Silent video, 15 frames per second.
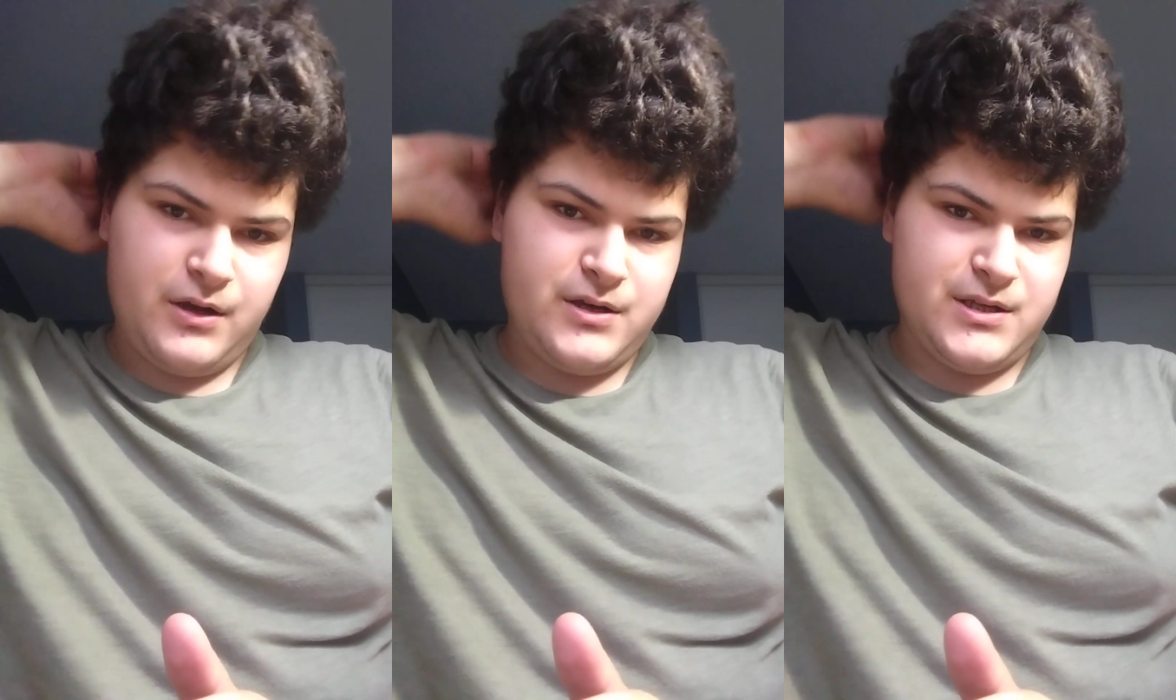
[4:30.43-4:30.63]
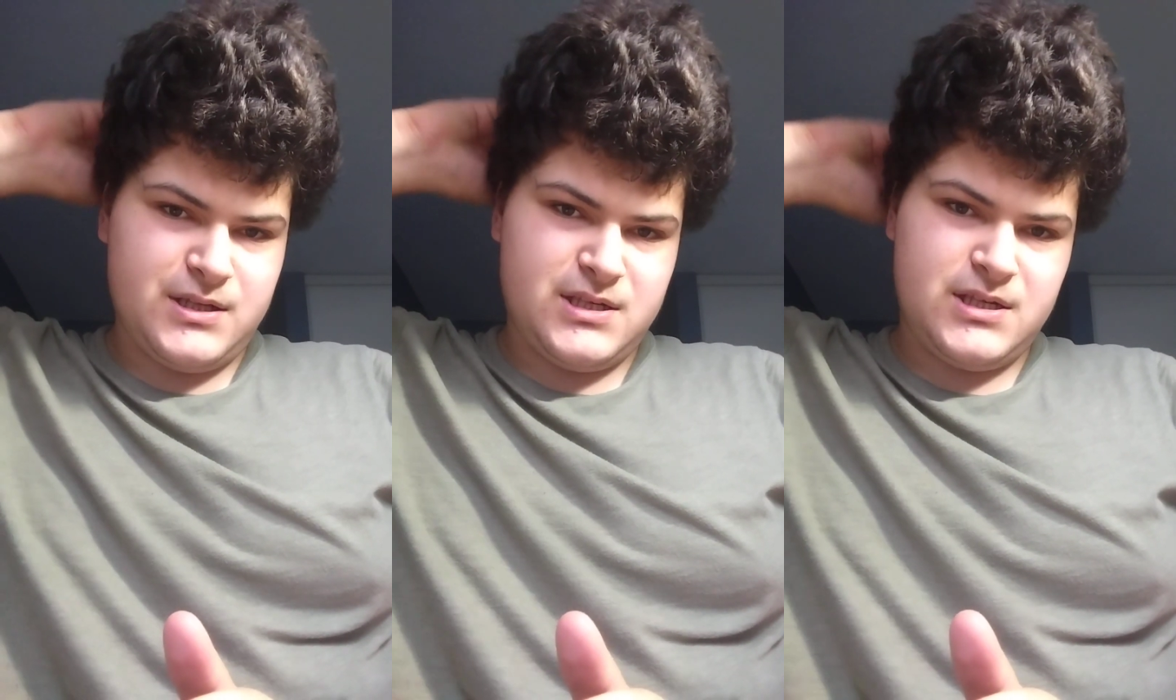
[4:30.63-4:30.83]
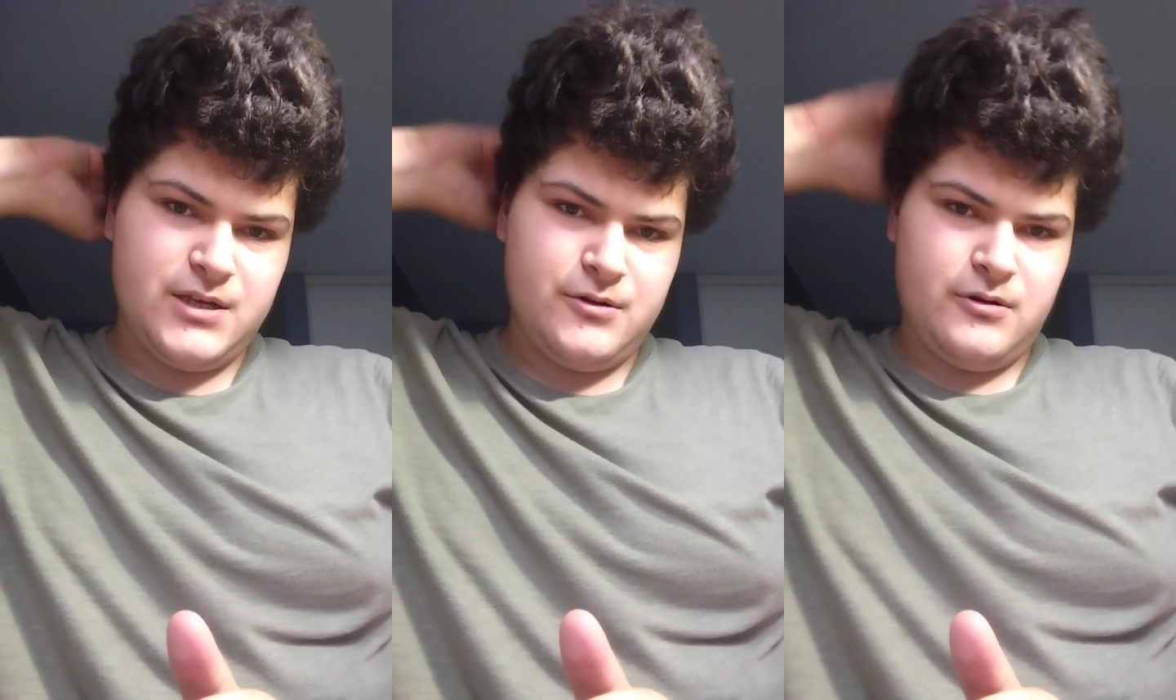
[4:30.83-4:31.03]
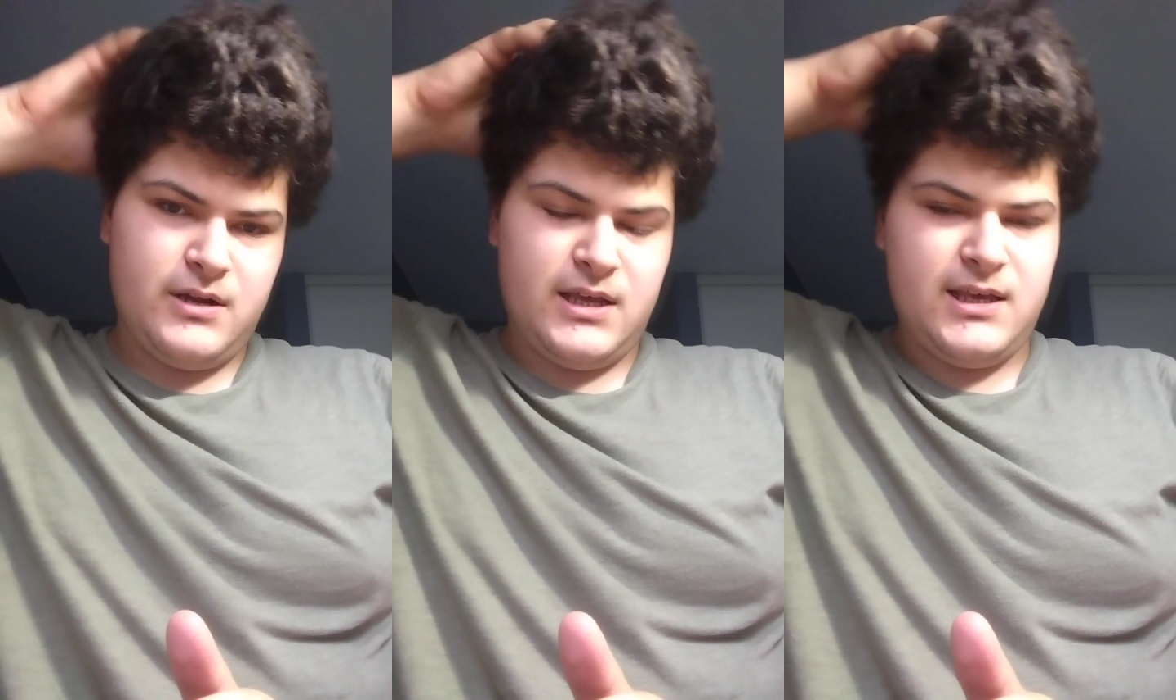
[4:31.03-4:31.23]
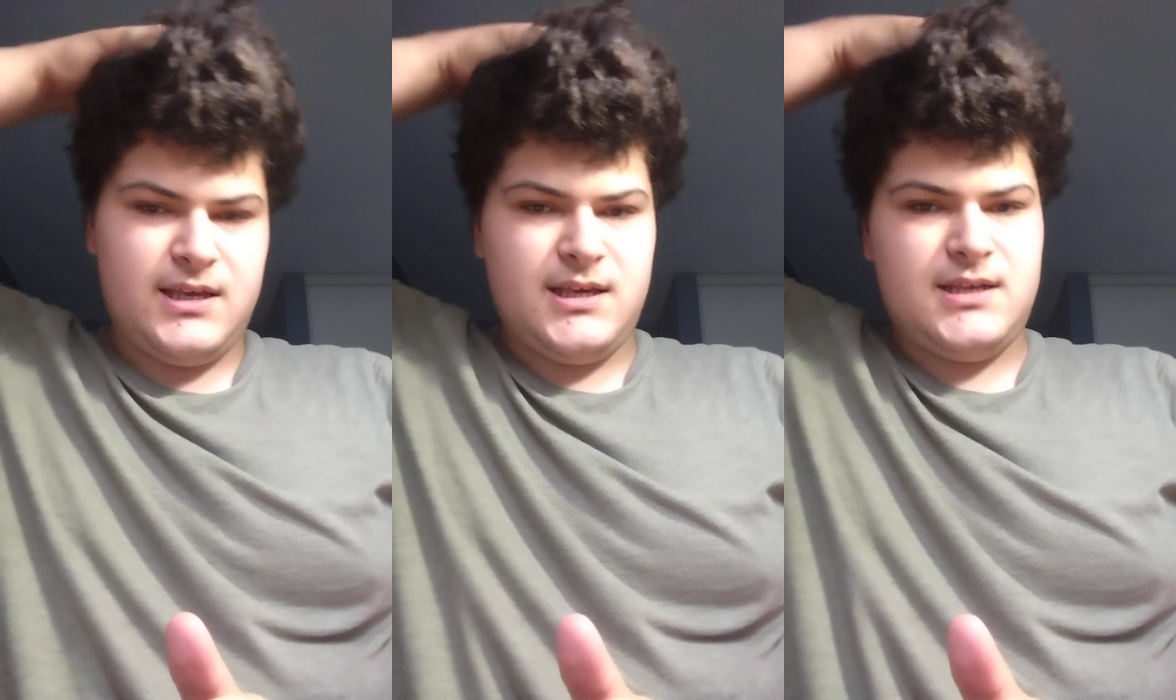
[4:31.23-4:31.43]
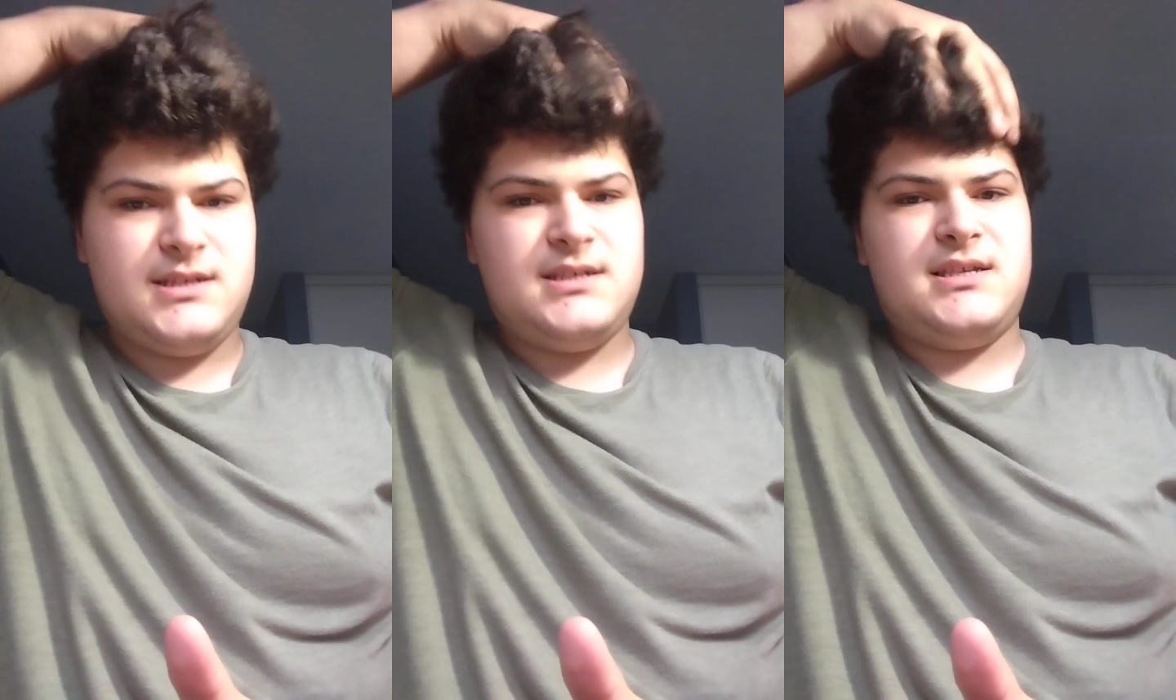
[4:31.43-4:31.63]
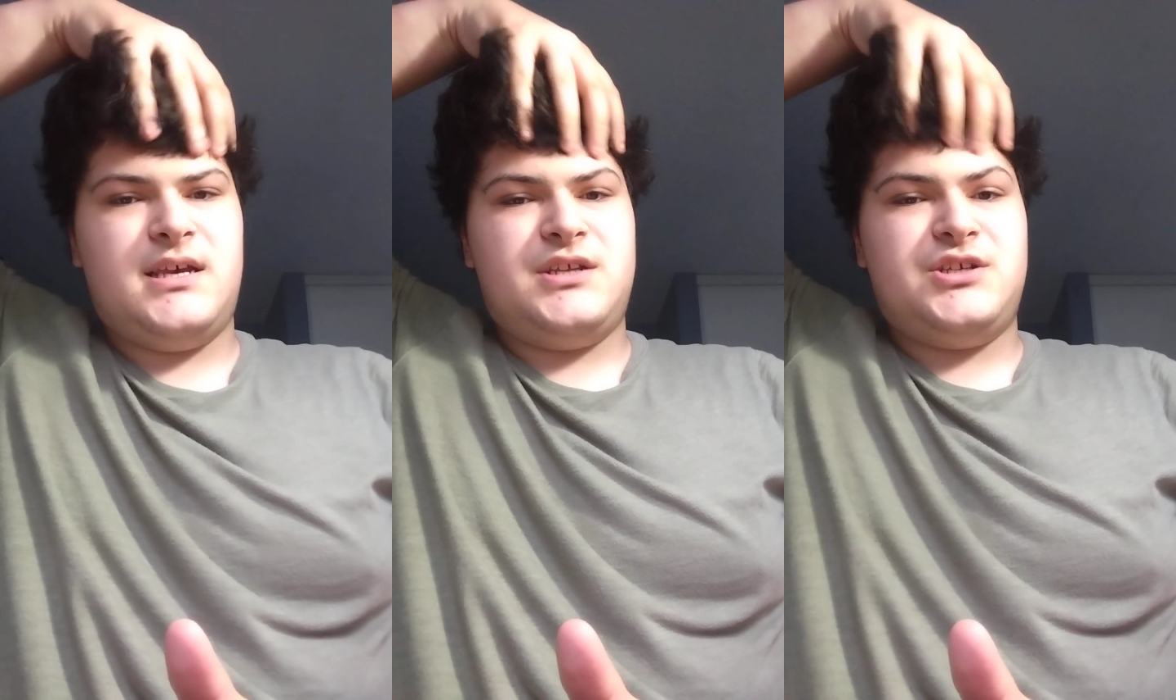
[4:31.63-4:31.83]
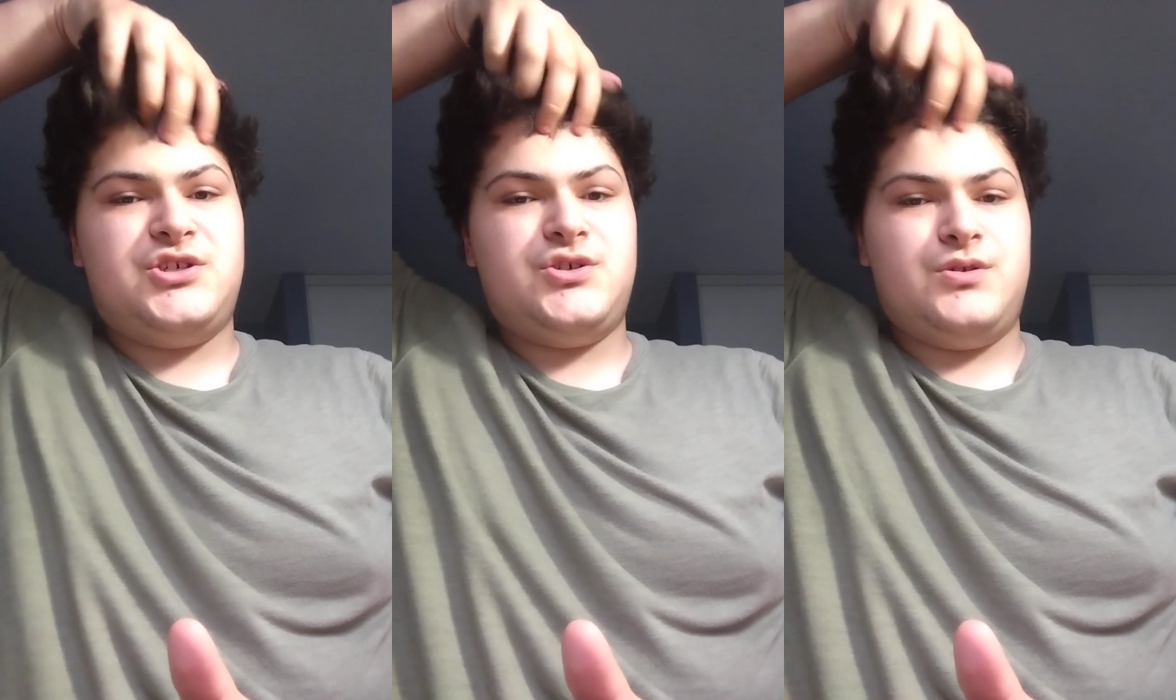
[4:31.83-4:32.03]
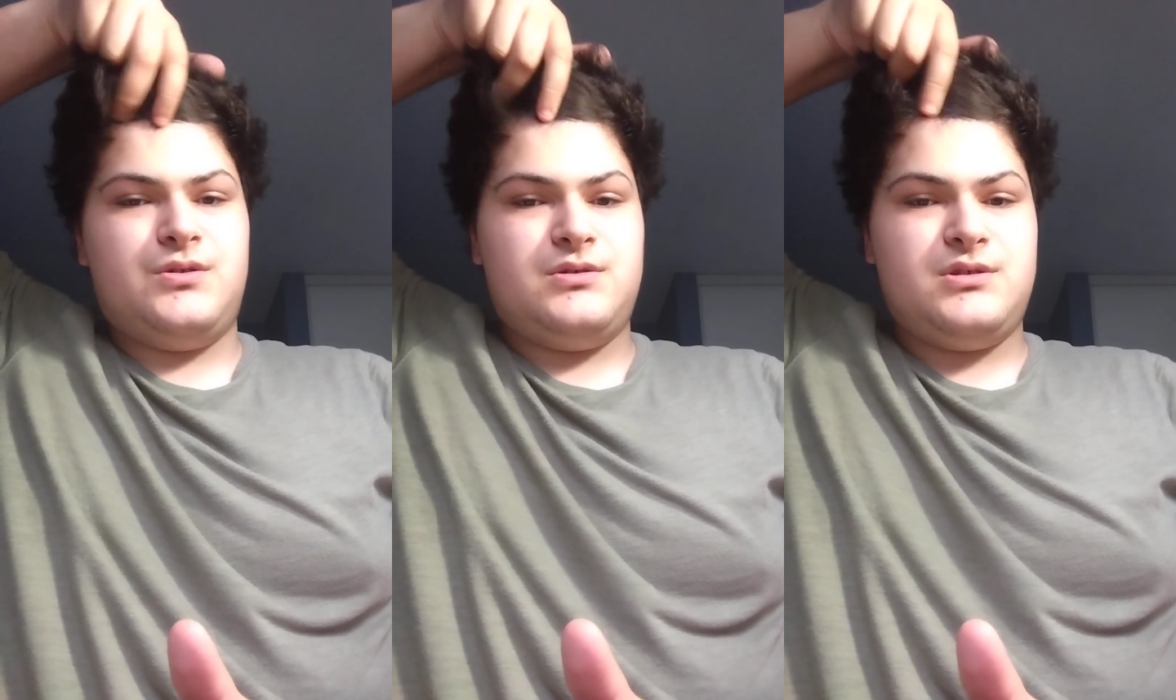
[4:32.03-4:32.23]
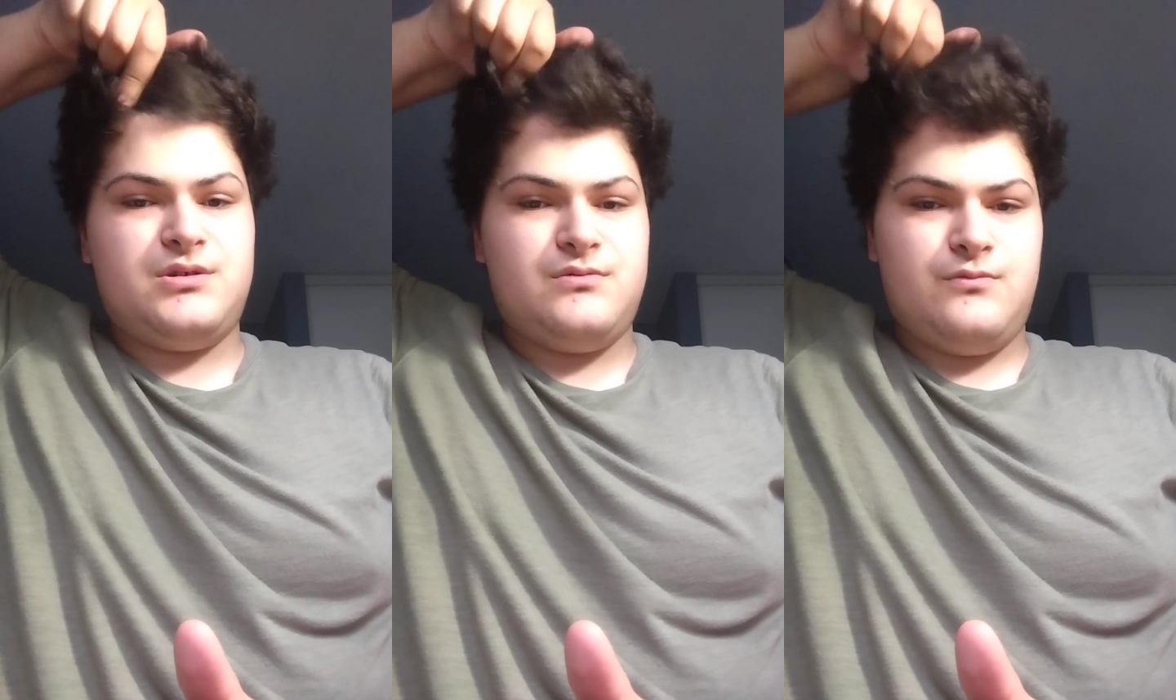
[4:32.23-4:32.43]
considered
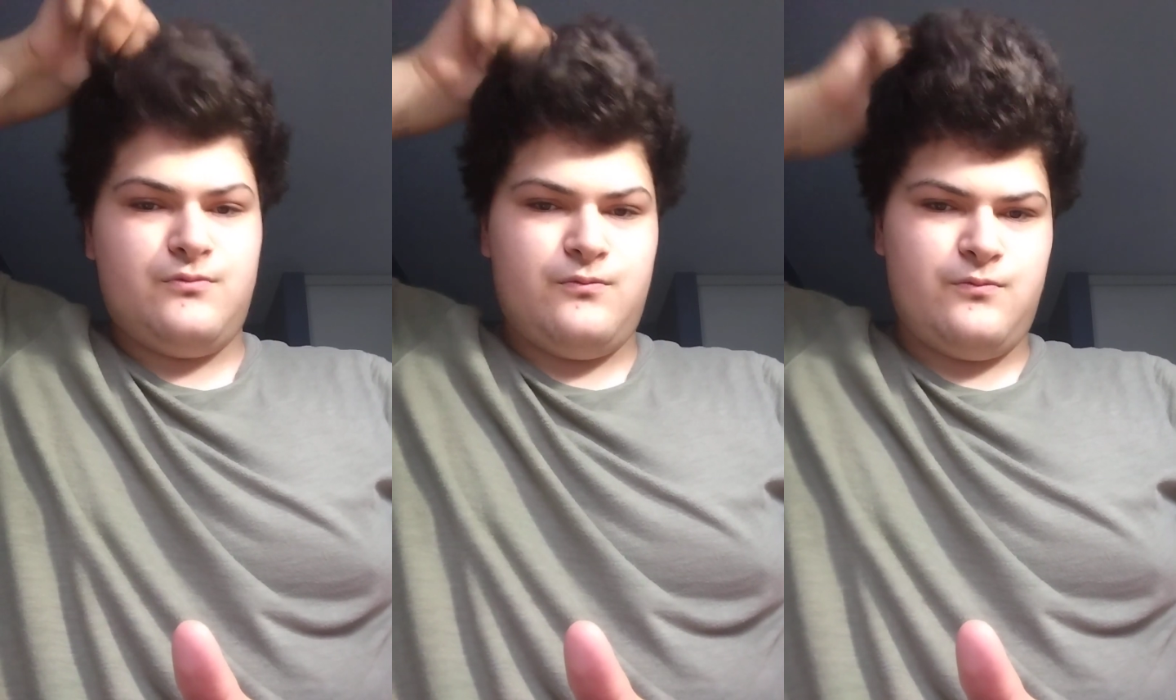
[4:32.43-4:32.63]
essentials